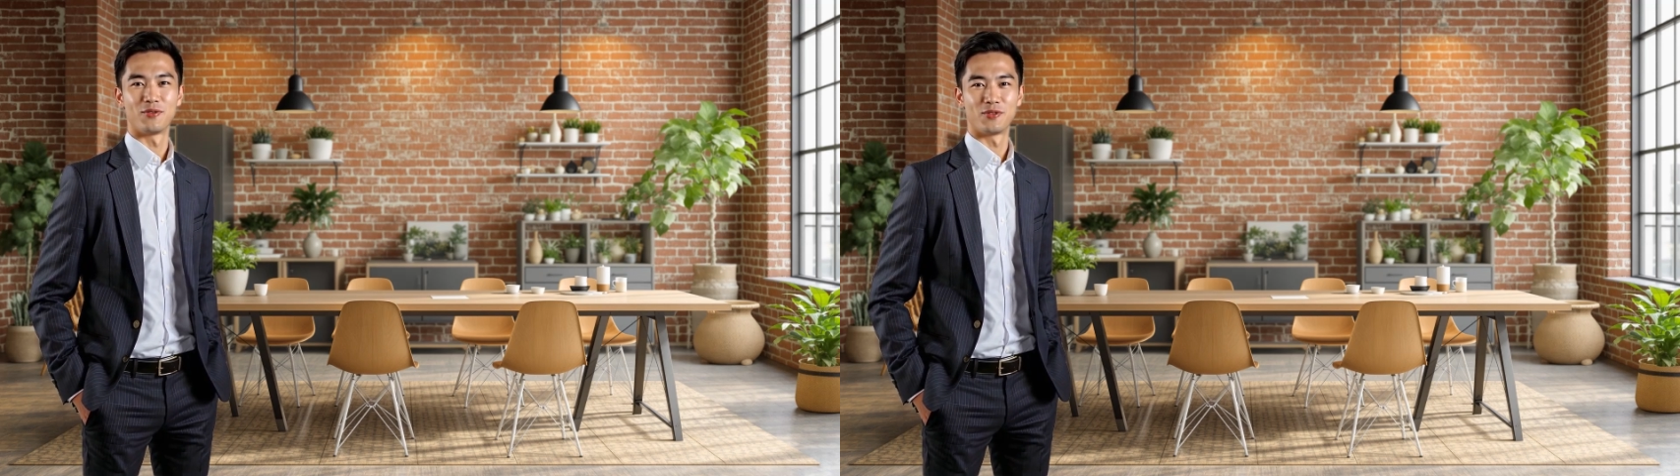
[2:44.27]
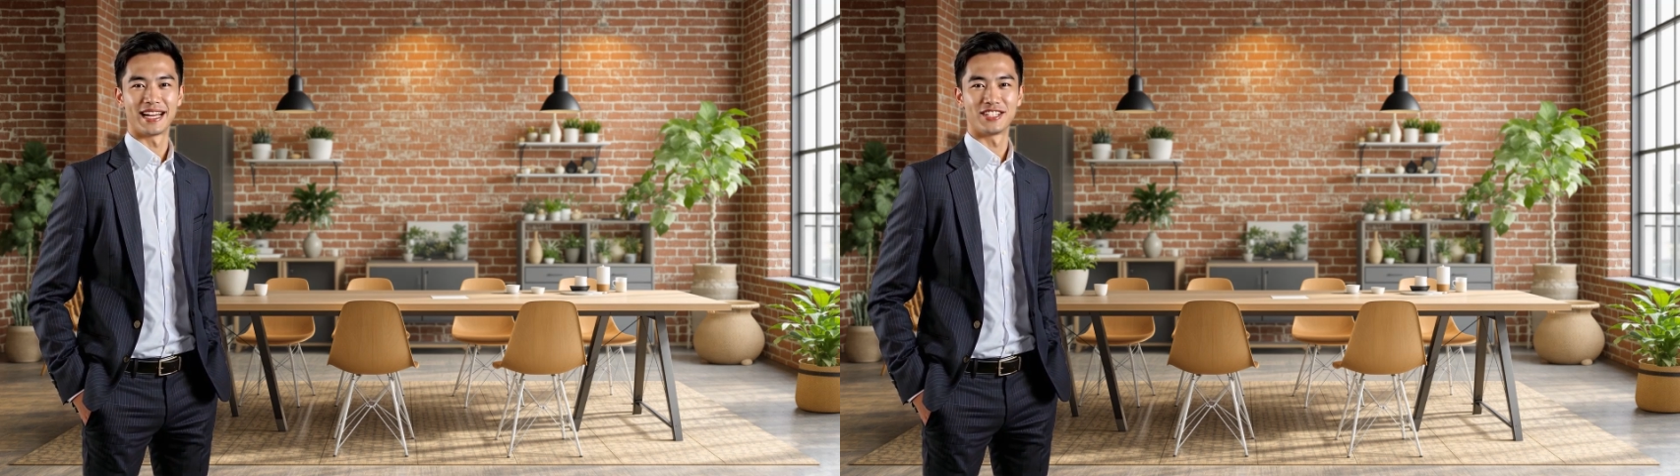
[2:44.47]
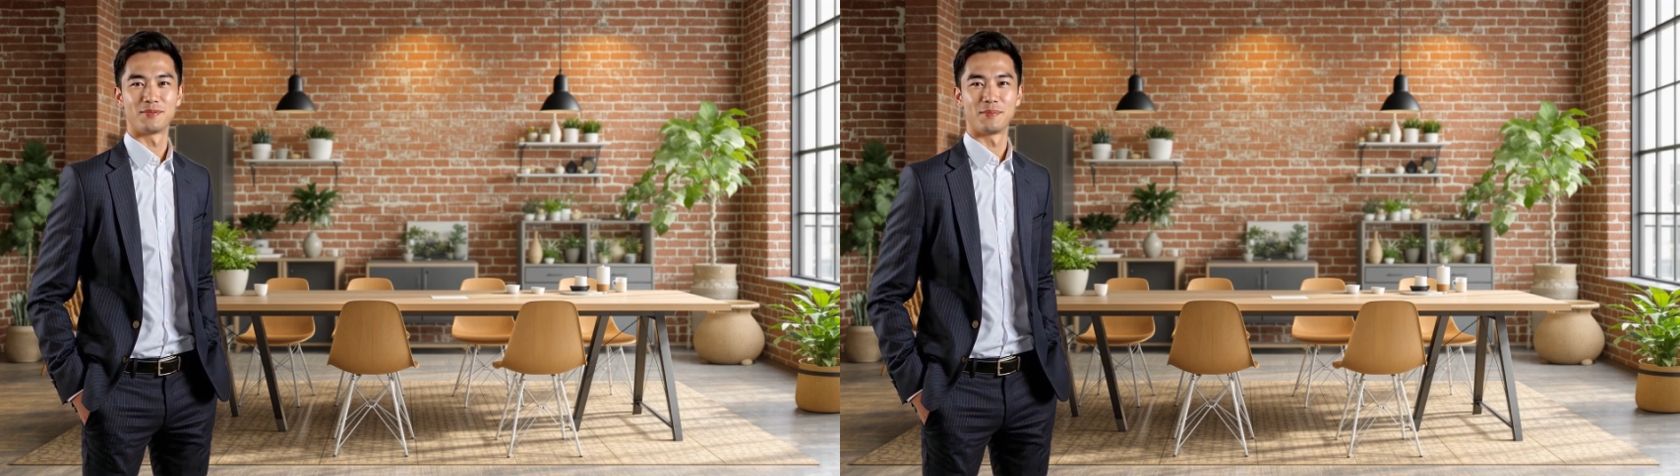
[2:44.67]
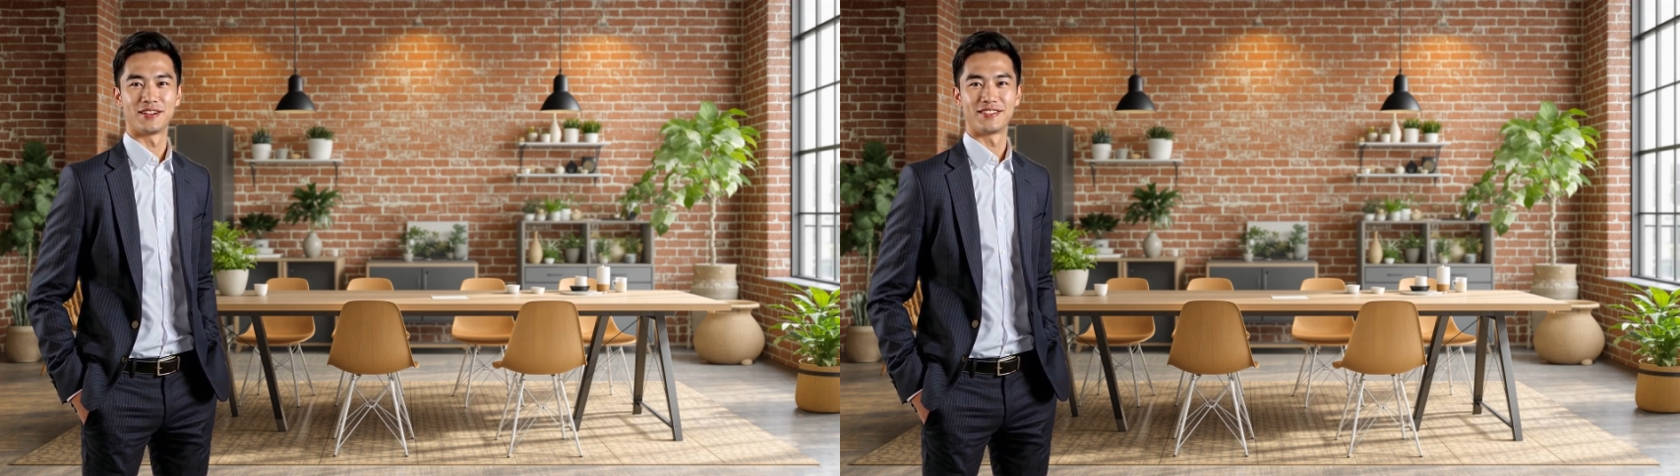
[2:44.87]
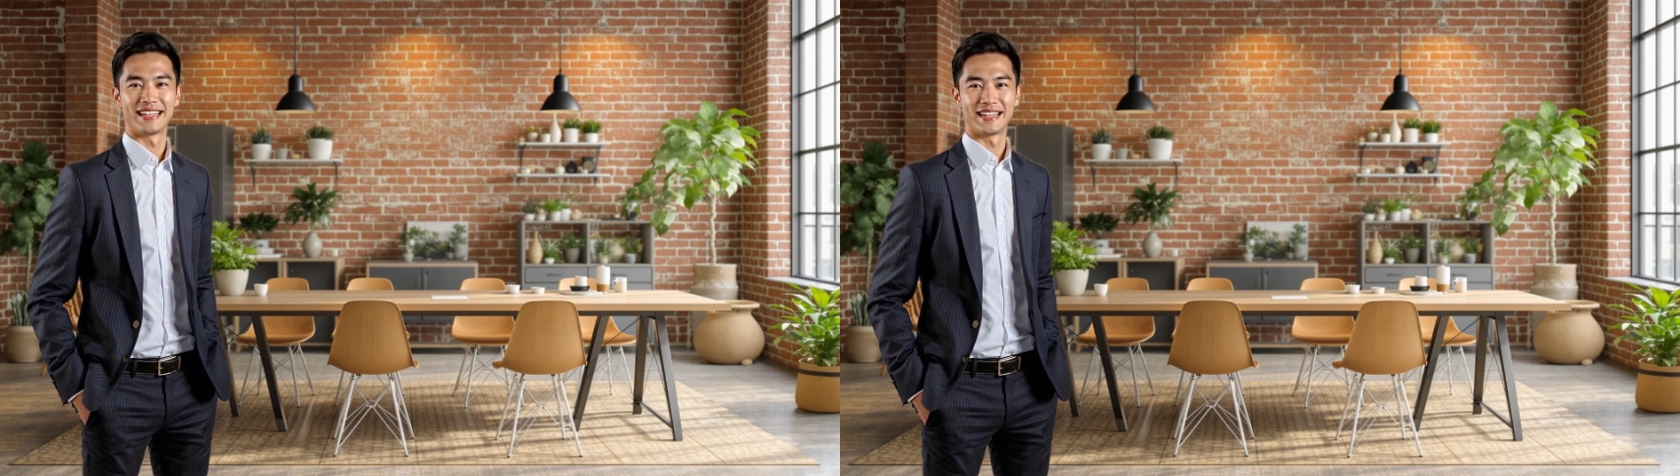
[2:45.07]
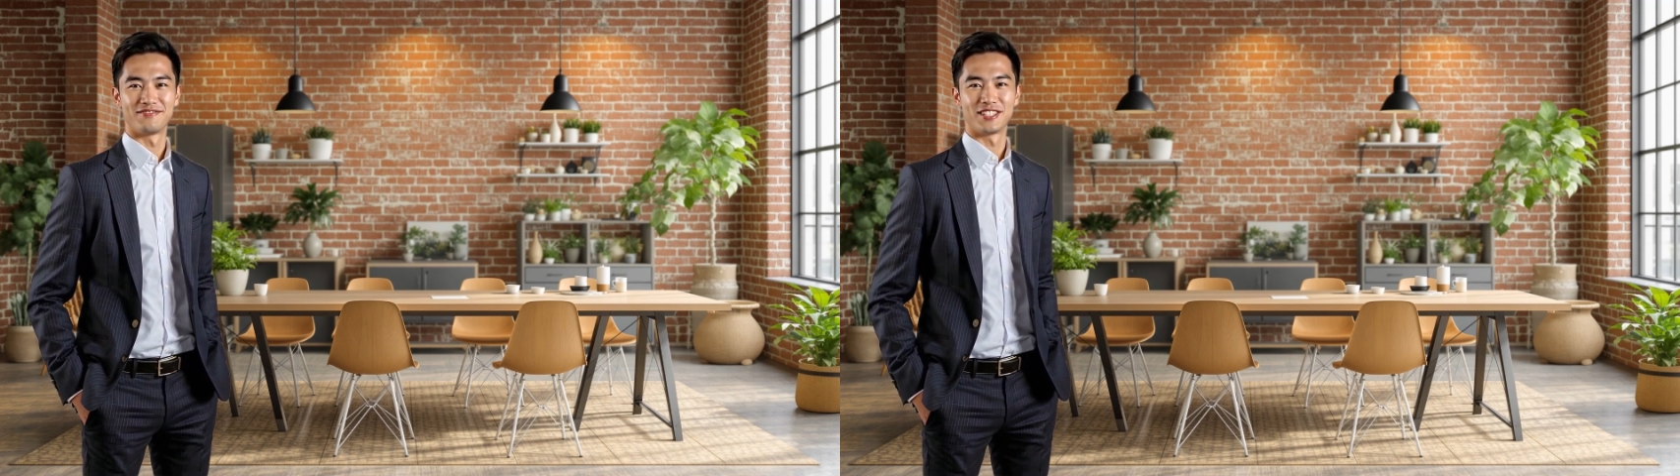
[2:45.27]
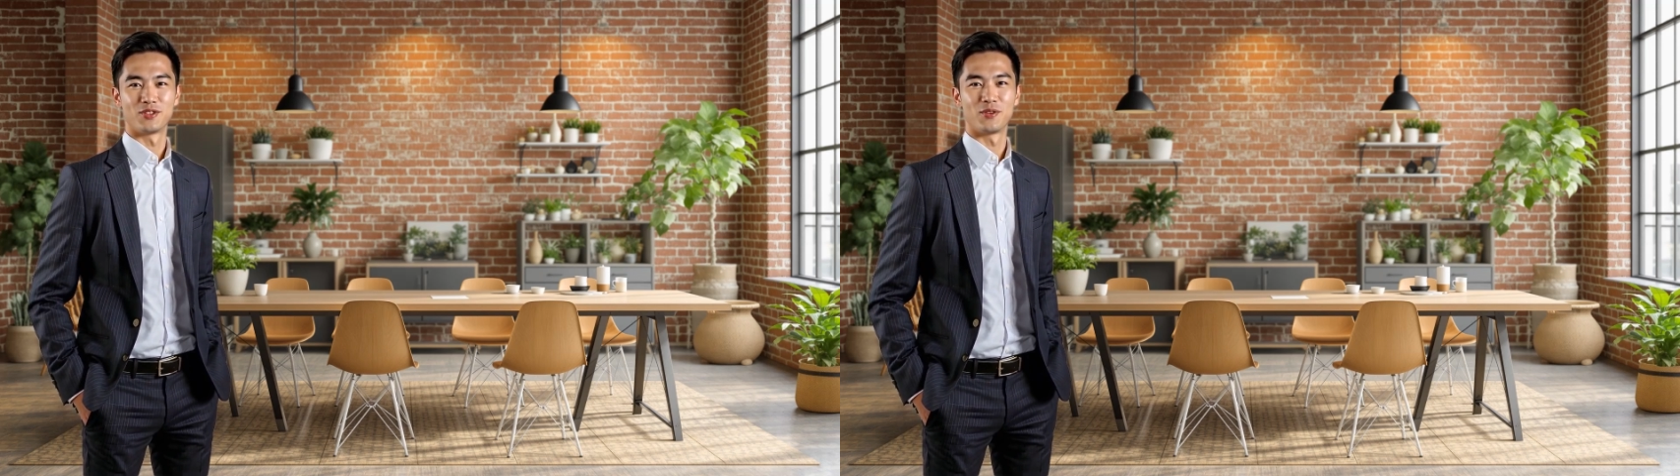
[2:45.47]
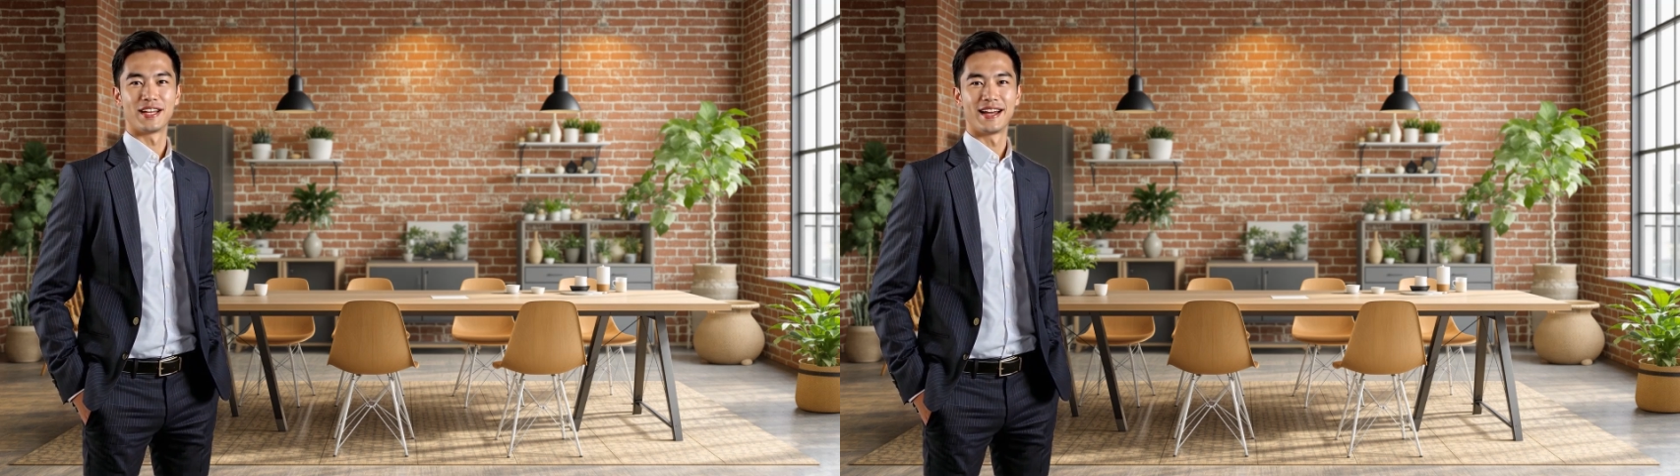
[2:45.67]
arrange monthly
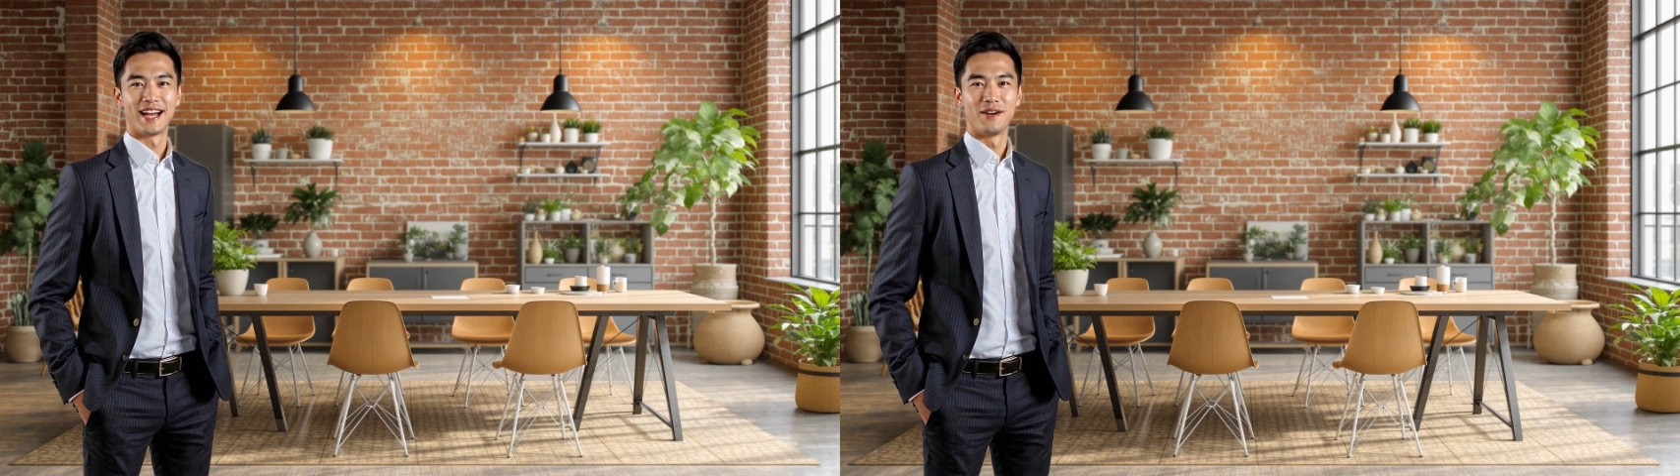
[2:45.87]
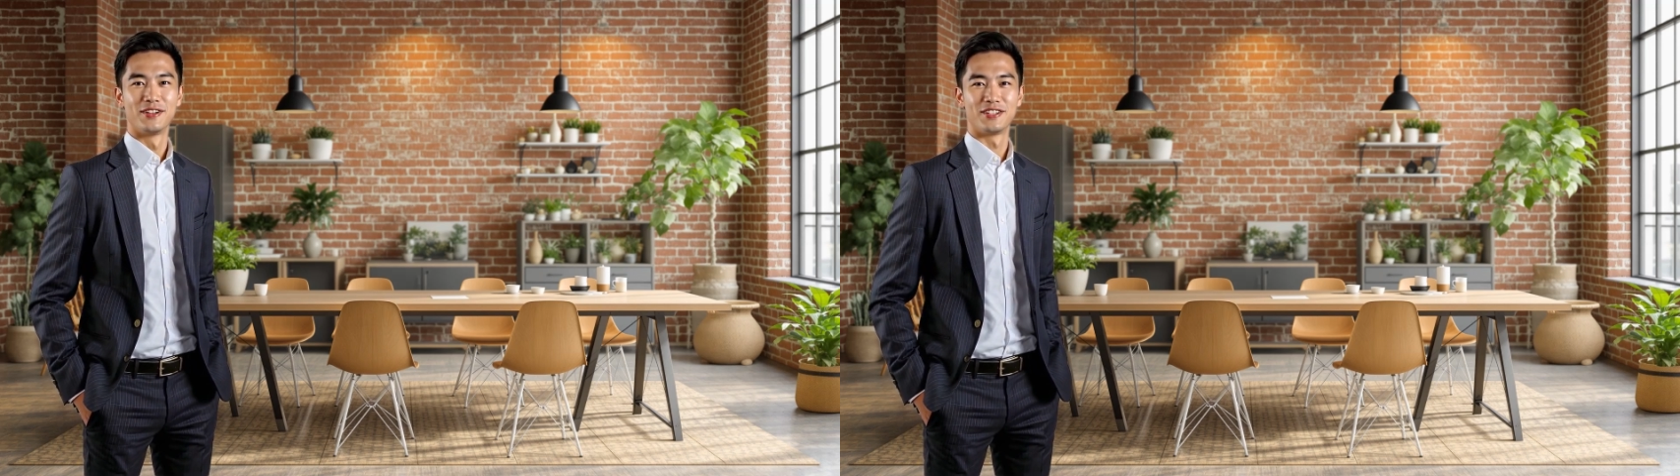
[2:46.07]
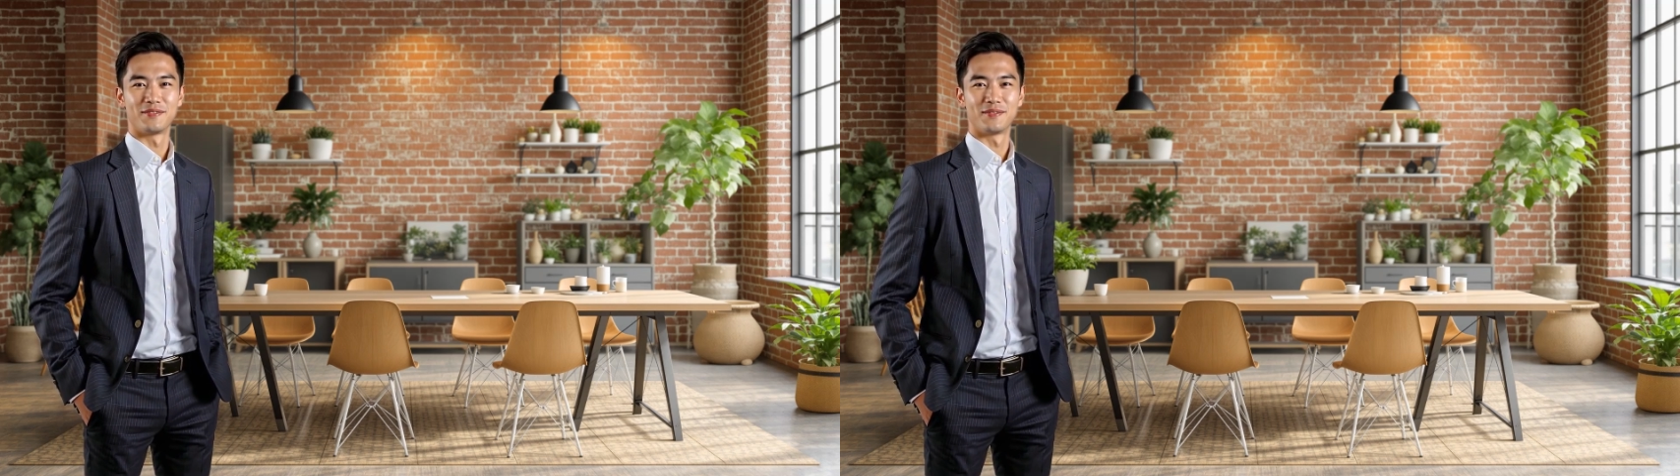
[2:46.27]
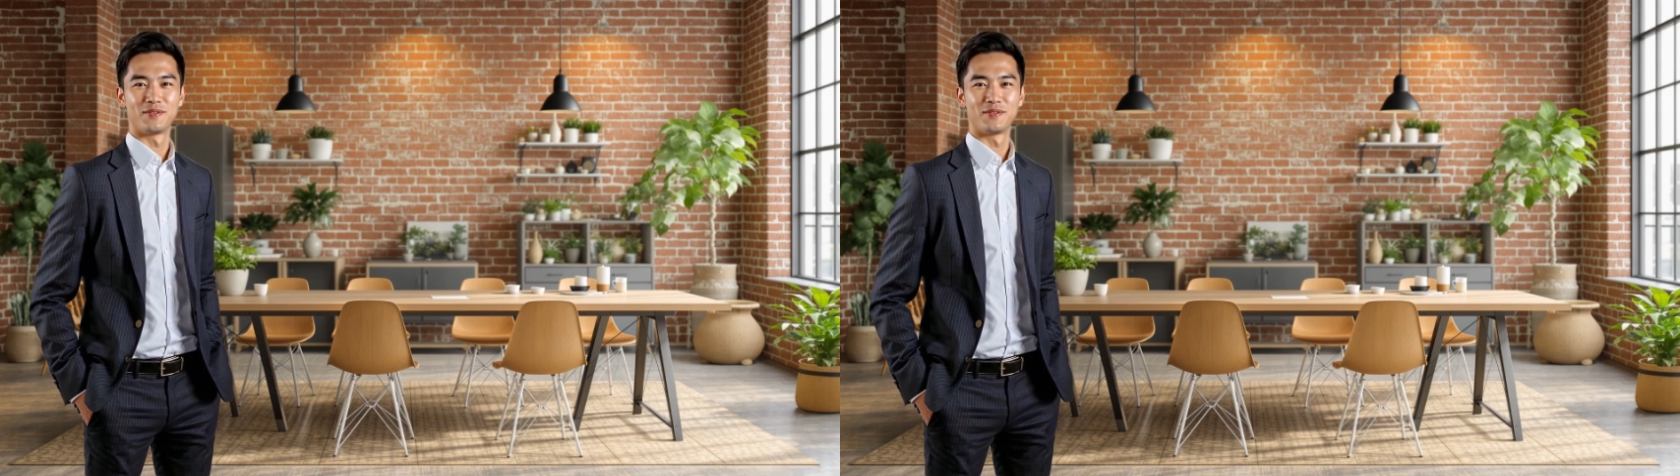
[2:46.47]
inventory count